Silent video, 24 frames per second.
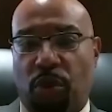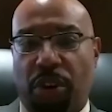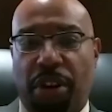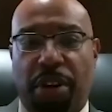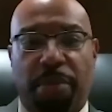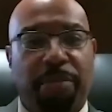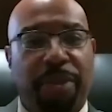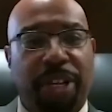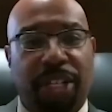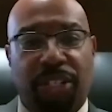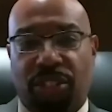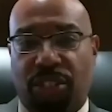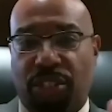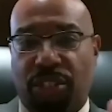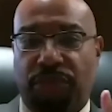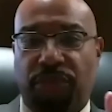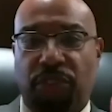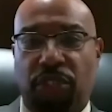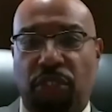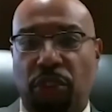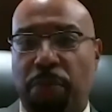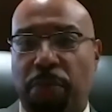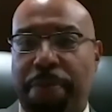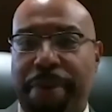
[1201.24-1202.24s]
the midst of
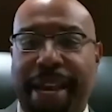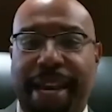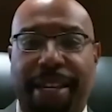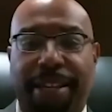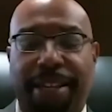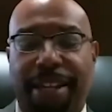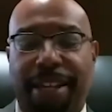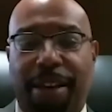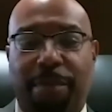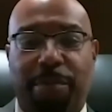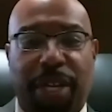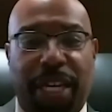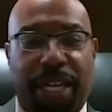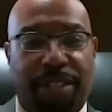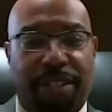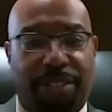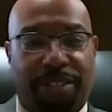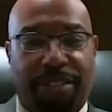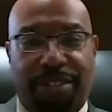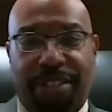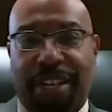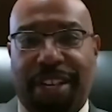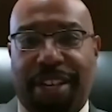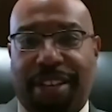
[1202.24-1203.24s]
two
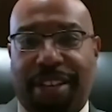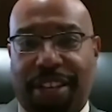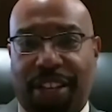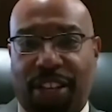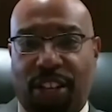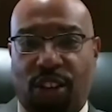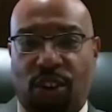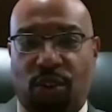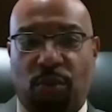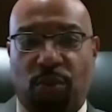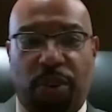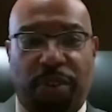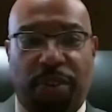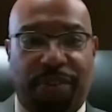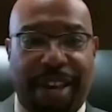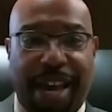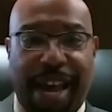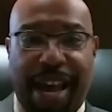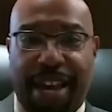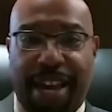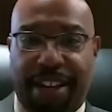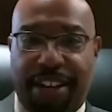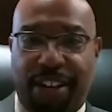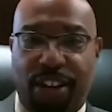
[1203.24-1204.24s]
pandemics. We've
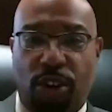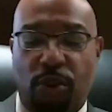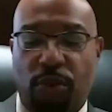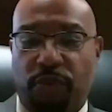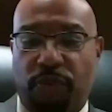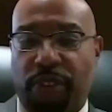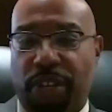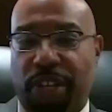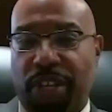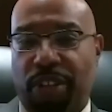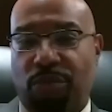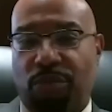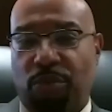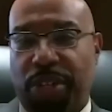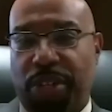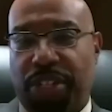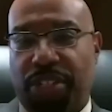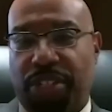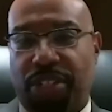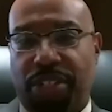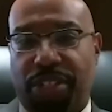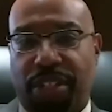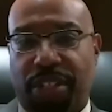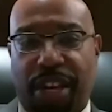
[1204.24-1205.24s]
got COVID,
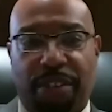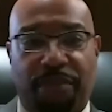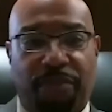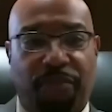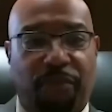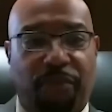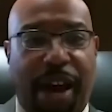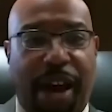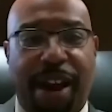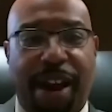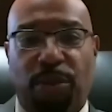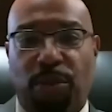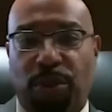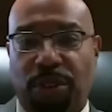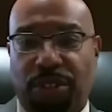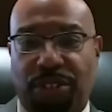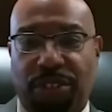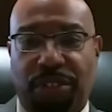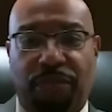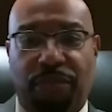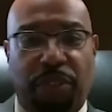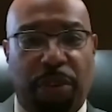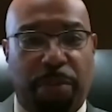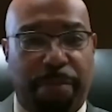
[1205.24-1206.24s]
which is a virus
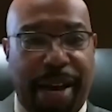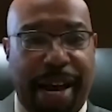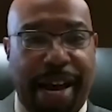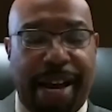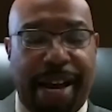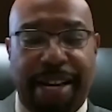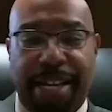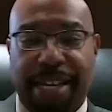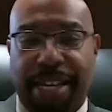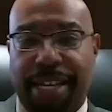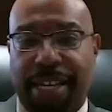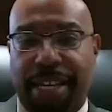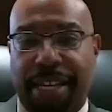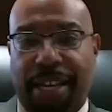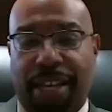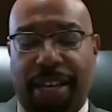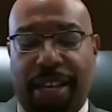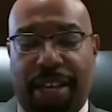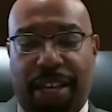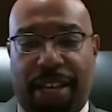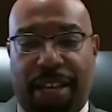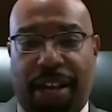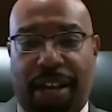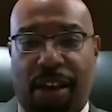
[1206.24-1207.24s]
of the body.
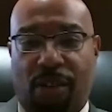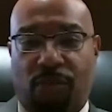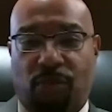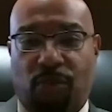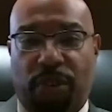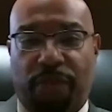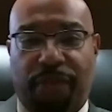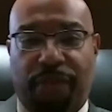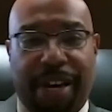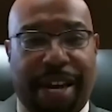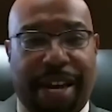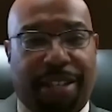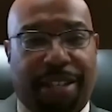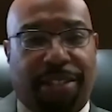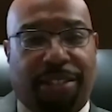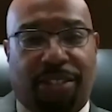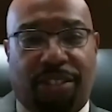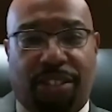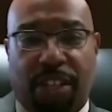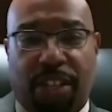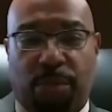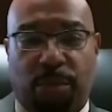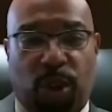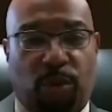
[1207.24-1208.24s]
We've got
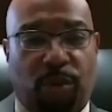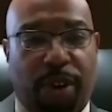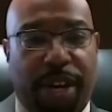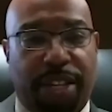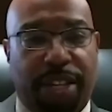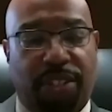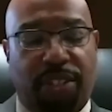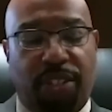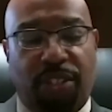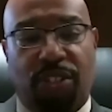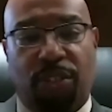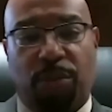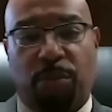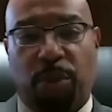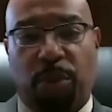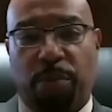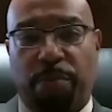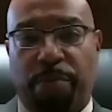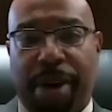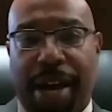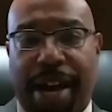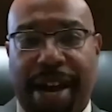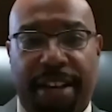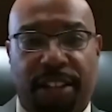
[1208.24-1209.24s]
systemic racism
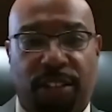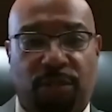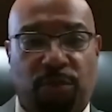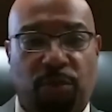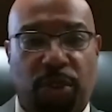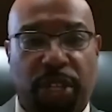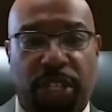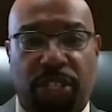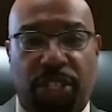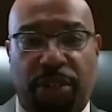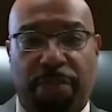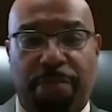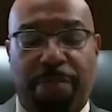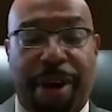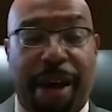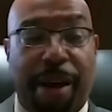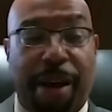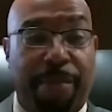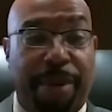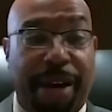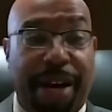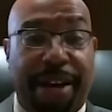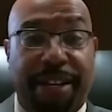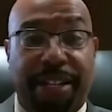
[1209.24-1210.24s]
and bias, which in
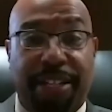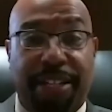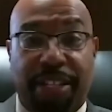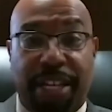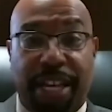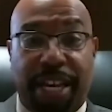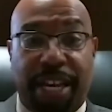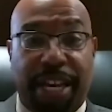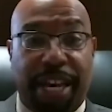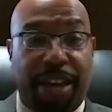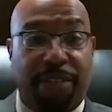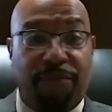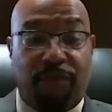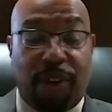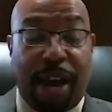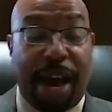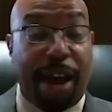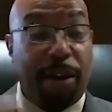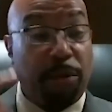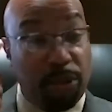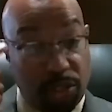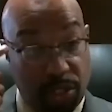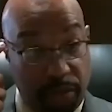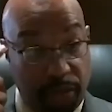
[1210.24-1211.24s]
my mind is a
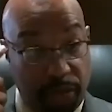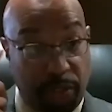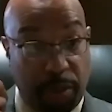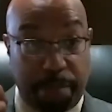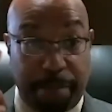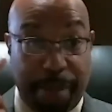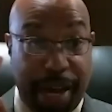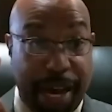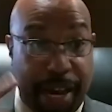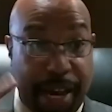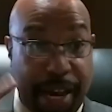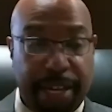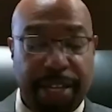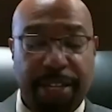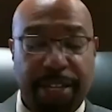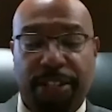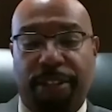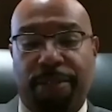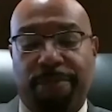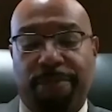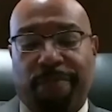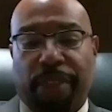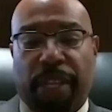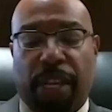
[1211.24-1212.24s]
virus of the mind.
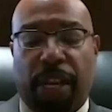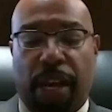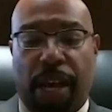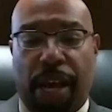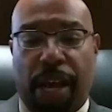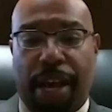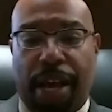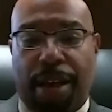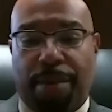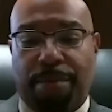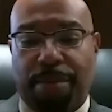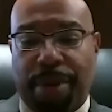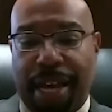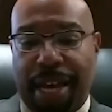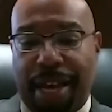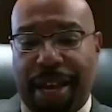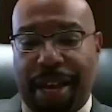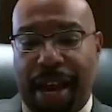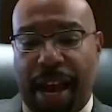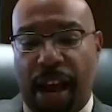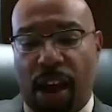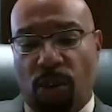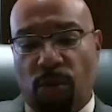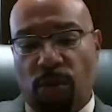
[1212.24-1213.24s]

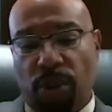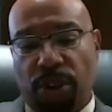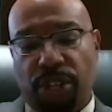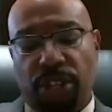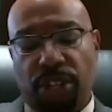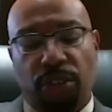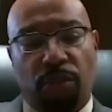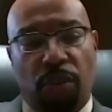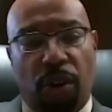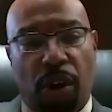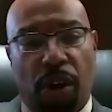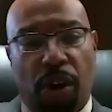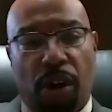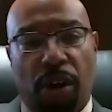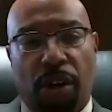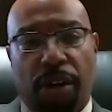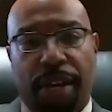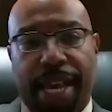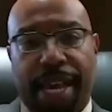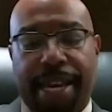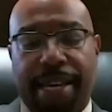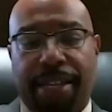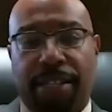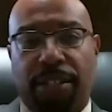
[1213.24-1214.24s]
How are you all
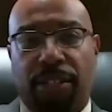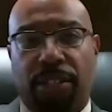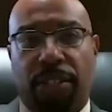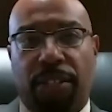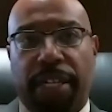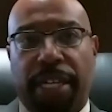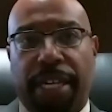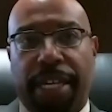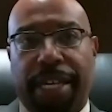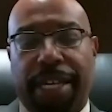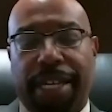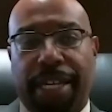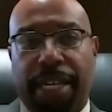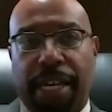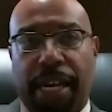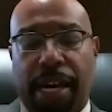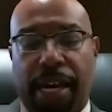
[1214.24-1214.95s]
handling